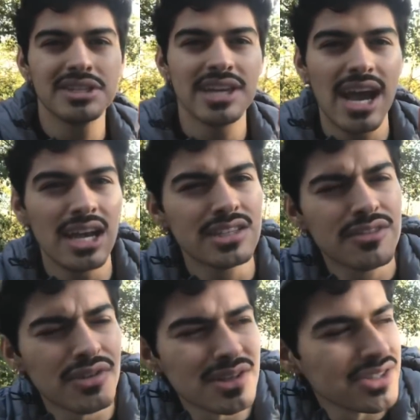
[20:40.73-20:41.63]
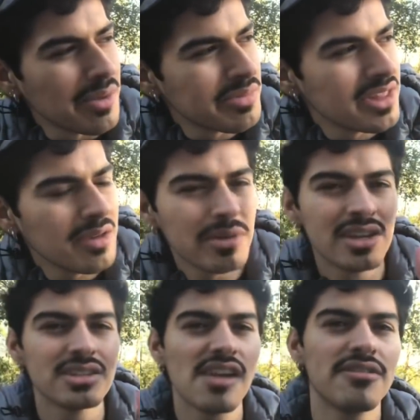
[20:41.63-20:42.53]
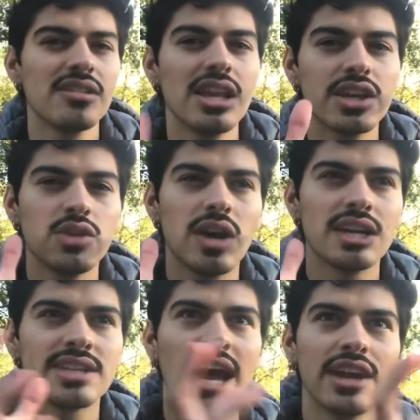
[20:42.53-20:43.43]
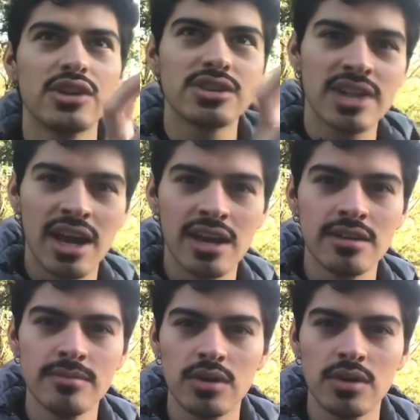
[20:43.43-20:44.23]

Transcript: to ask for something because I feel like you guys had your time,